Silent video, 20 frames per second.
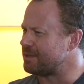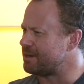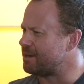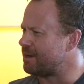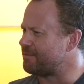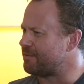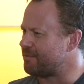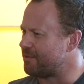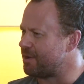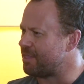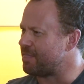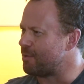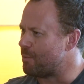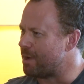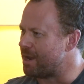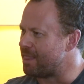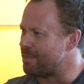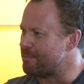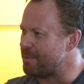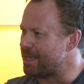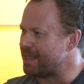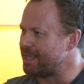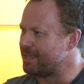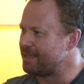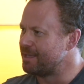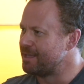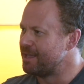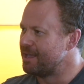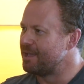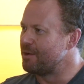Yes. I don't know if you've heard the one and the
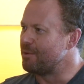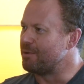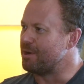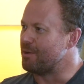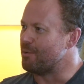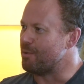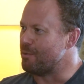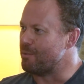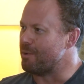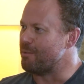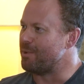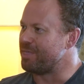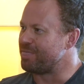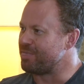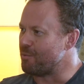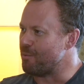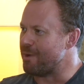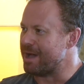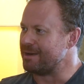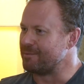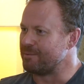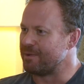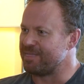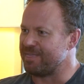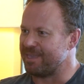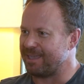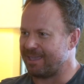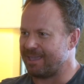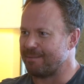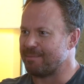many. No. no. When we're with the one, we're
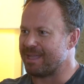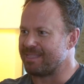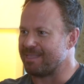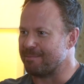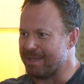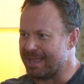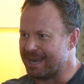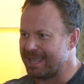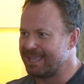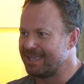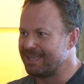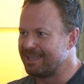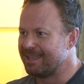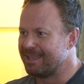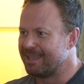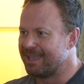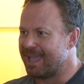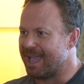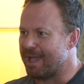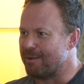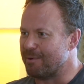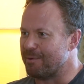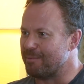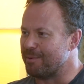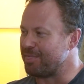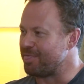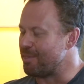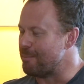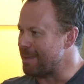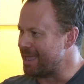thinking about the many. Yeah. And when
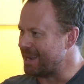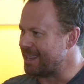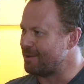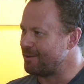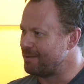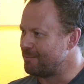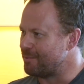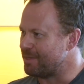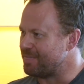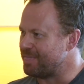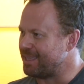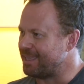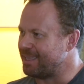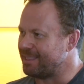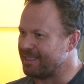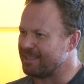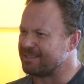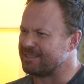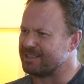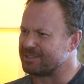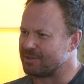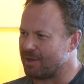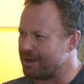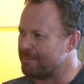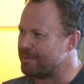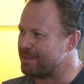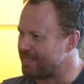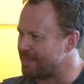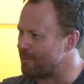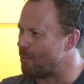we're with the many, we're thinking, that the there's got
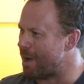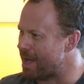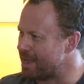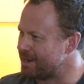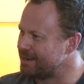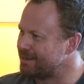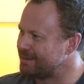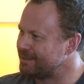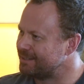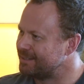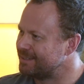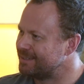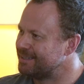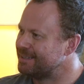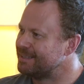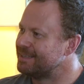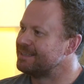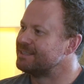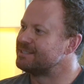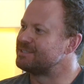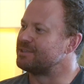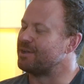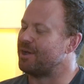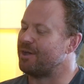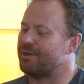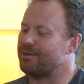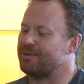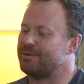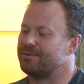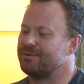to be the one. Yes.
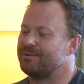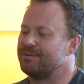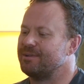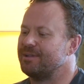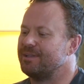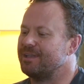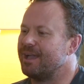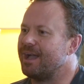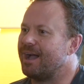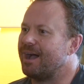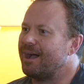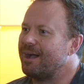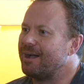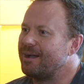So yeah.